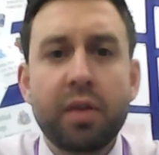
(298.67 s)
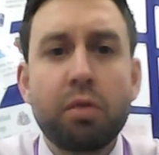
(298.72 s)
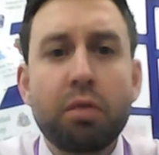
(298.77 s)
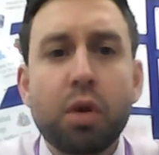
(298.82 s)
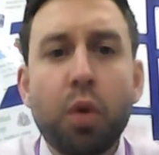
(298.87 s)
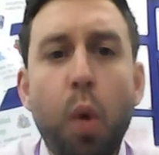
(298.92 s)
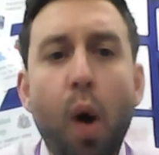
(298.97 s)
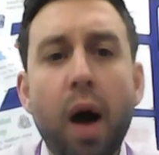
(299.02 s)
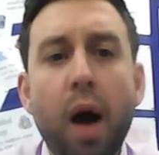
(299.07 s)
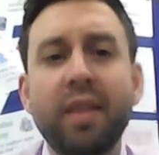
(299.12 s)

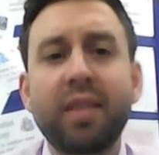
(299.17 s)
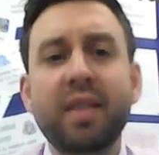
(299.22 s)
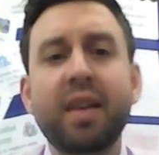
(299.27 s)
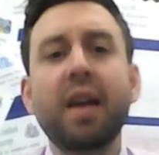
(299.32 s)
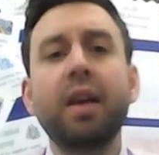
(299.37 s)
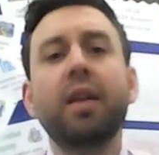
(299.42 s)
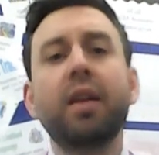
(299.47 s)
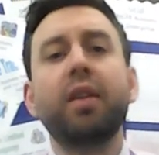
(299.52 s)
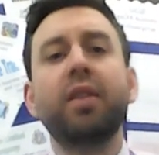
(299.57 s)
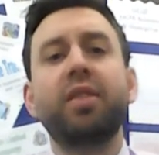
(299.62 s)
Required
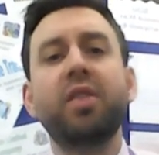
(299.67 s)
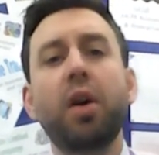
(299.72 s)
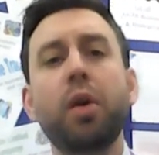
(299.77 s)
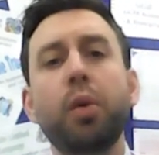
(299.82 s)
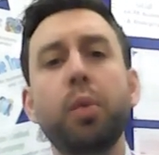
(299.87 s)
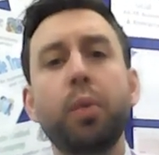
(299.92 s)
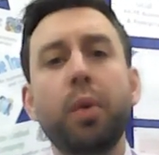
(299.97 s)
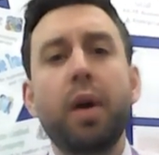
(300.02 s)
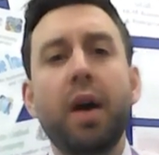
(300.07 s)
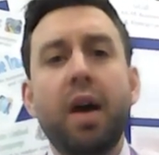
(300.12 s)
skills. So
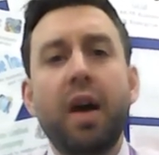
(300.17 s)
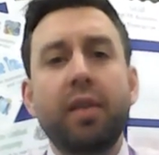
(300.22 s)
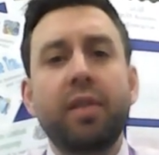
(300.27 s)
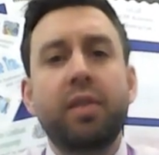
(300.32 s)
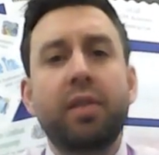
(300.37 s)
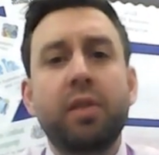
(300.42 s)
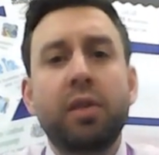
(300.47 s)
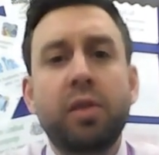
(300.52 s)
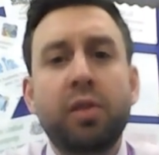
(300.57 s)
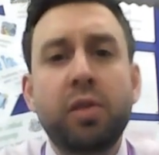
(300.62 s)

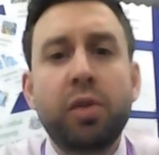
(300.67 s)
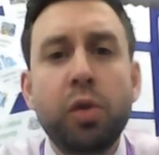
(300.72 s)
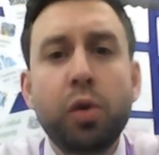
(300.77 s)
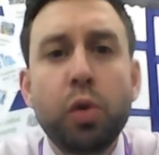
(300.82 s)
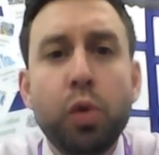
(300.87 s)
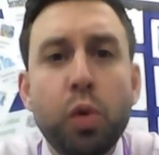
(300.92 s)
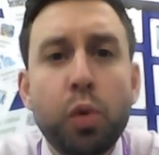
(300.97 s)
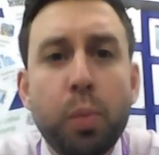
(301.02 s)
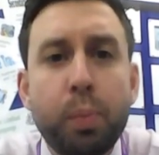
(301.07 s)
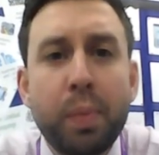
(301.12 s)

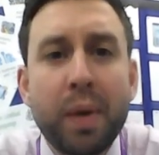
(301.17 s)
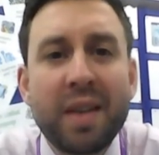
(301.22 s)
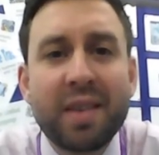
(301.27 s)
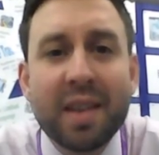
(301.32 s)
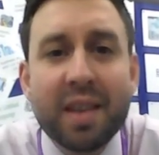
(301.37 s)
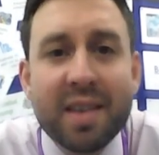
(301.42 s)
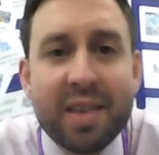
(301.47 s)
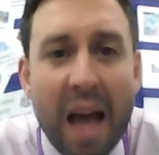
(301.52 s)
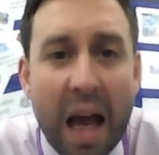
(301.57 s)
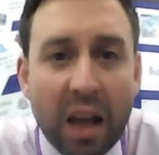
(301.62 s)
To be
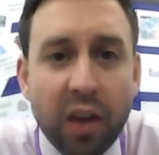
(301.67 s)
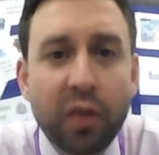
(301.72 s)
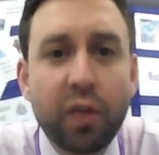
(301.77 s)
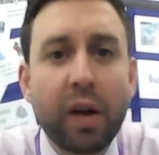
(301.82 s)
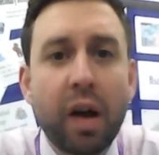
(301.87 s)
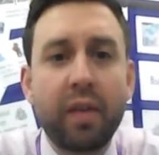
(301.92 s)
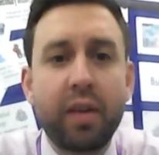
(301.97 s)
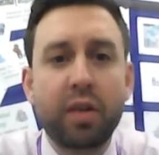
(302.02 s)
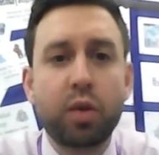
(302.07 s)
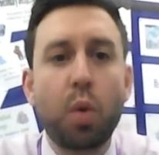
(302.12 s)
successful
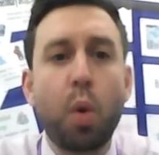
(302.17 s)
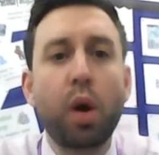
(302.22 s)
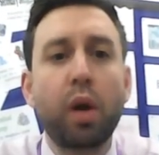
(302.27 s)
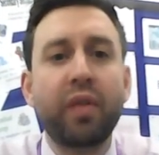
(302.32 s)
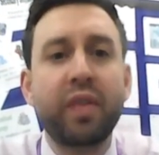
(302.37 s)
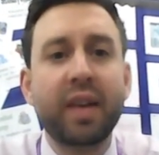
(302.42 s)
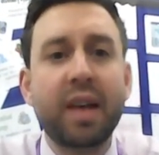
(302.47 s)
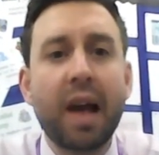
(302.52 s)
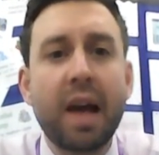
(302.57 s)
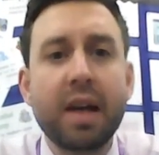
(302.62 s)
at this
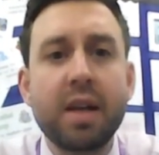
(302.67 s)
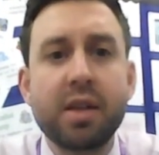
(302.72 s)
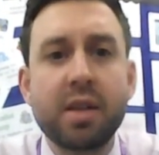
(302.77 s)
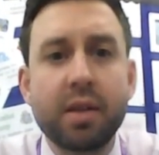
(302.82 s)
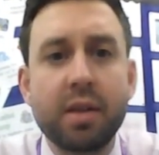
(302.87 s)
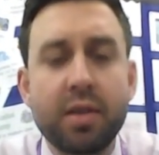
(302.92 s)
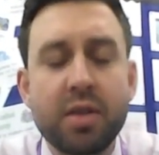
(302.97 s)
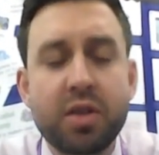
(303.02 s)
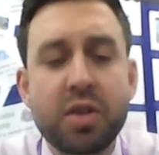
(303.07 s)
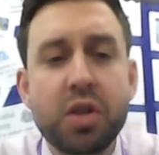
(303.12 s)

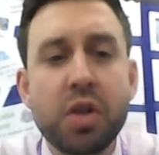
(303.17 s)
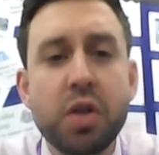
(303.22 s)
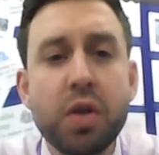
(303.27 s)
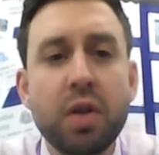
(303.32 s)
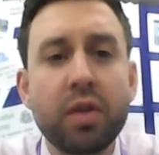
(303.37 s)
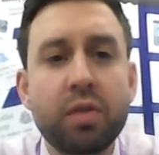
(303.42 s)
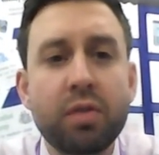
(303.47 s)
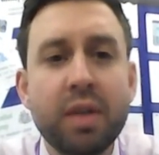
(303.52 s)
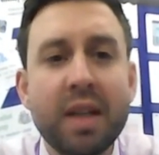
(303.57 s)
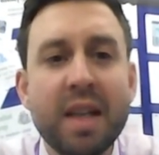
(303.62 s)
qualification,
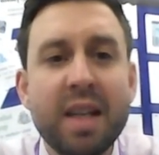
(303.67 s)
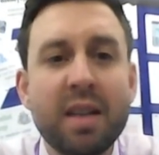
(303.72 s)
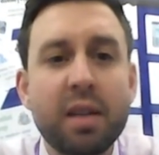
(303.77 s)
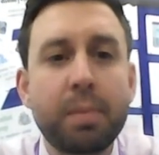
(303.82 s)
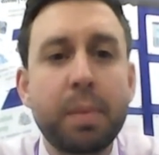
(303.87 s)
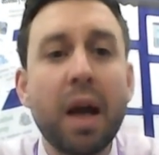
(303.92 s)
students need to be